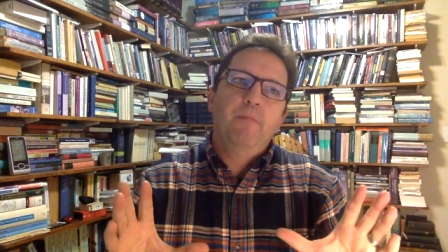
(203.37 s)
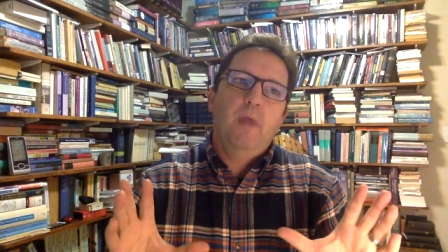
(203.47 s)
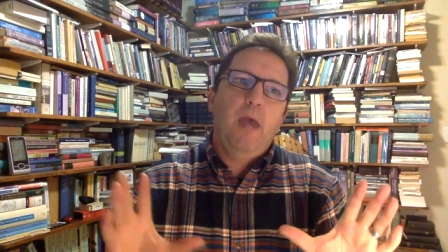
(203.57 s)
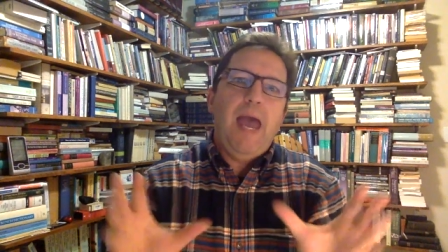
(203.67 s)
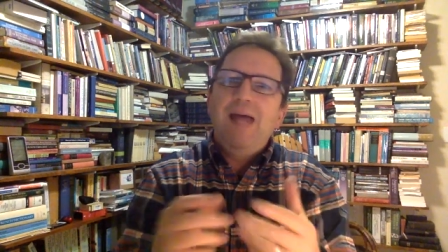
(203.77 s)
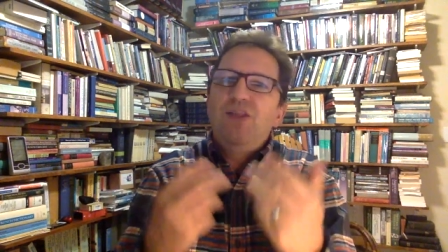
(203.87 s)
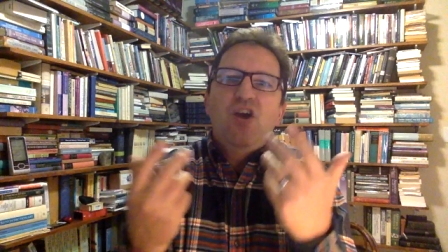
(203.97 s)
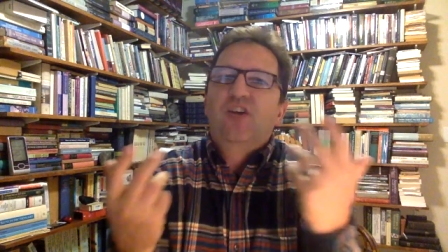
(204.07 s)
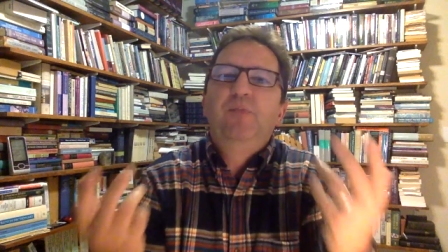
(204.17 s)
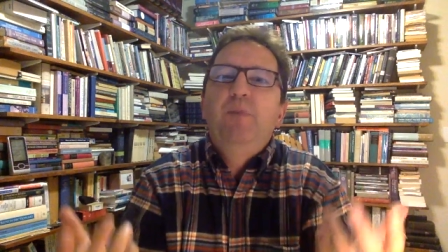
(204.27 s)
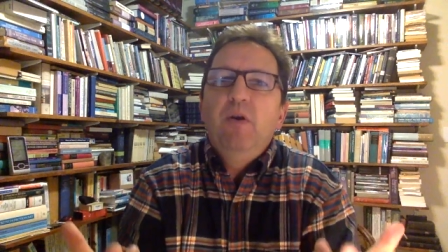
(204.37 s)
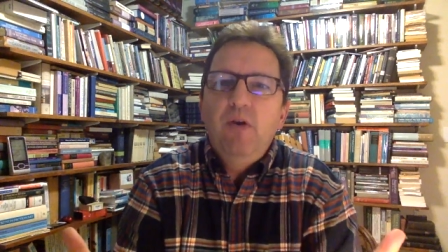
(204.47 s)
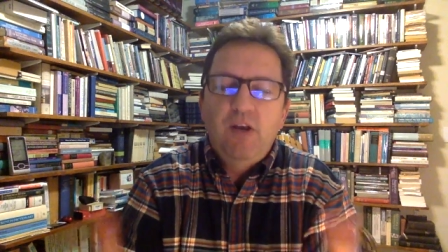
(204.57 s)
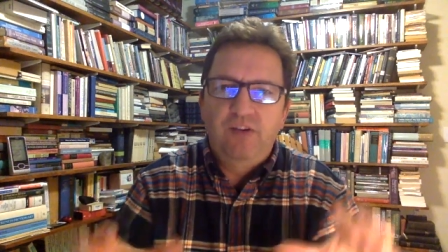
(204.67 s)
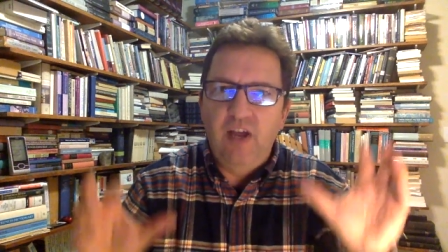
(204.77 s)
had the
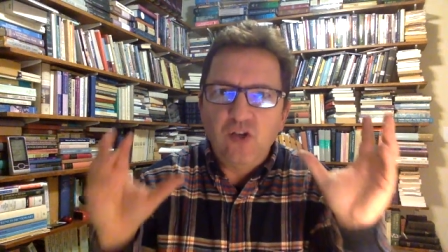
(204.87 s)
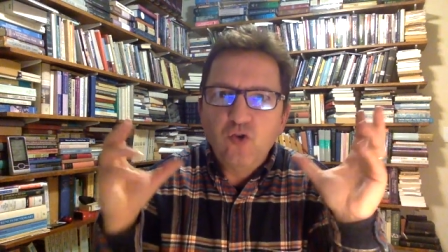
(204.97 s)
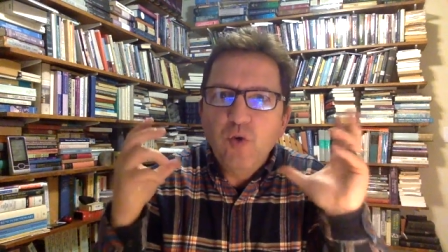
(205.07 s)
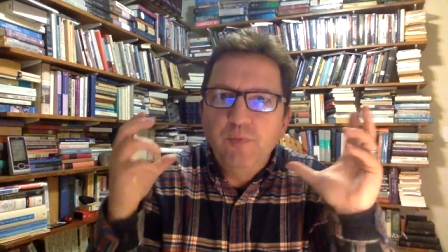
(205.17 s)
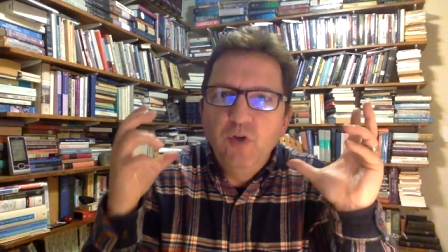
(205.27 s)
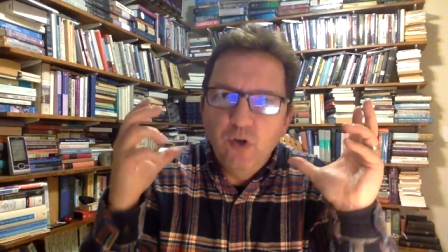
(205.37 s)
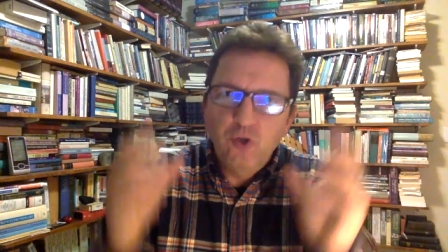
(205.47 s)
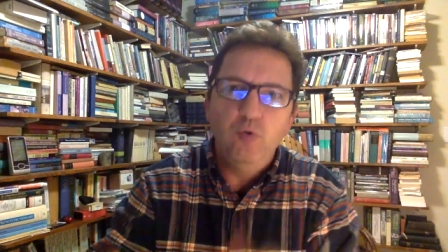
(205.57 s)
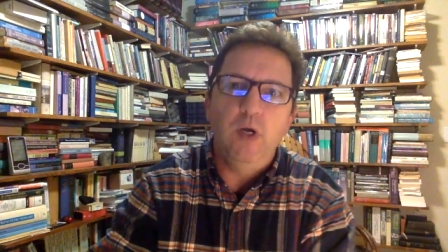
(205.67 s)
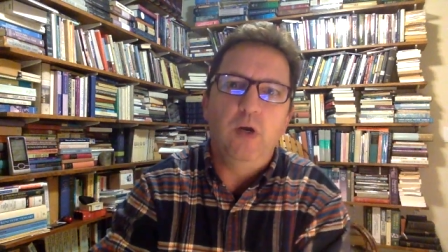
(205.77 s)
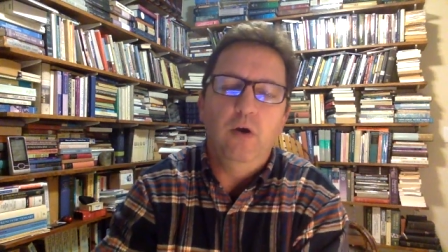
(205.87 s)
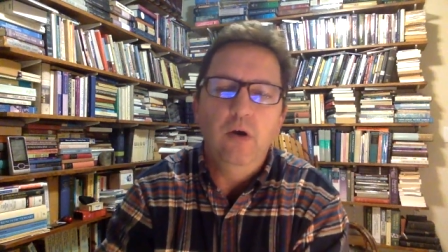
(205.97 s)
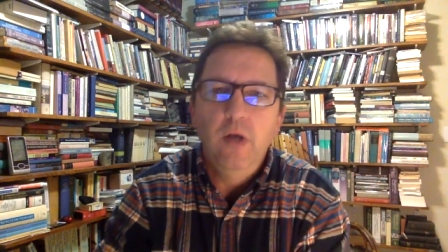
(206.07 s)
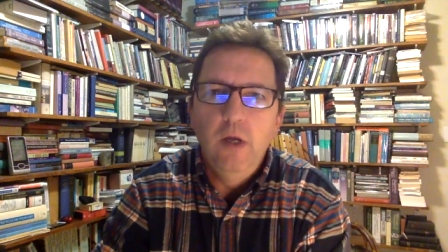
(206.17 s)
experience that trips your trigger